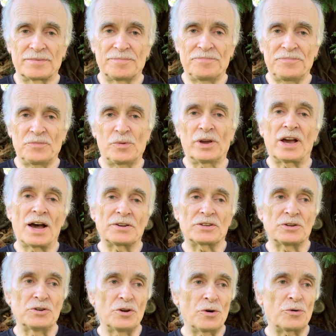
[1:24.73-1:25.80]
Hmm? We got
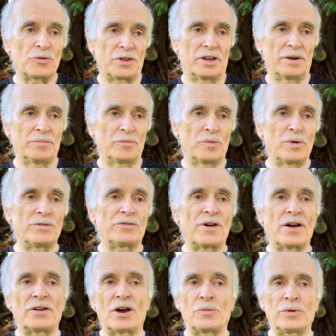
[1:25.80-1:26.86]
to know them. We
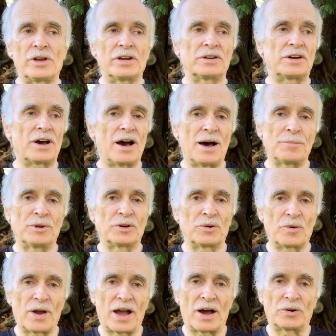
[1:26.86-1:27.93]
found out we had common
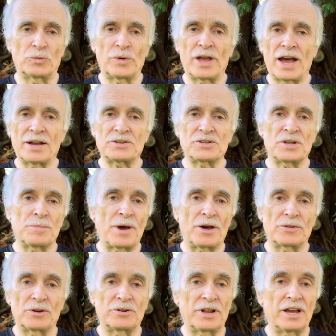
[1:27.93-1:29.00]
ground. We asked them
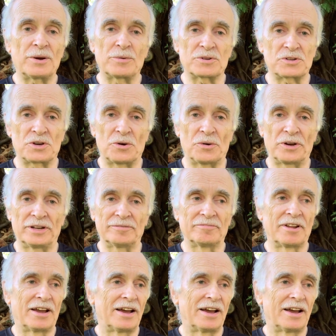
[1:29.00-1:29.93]
how their day was going.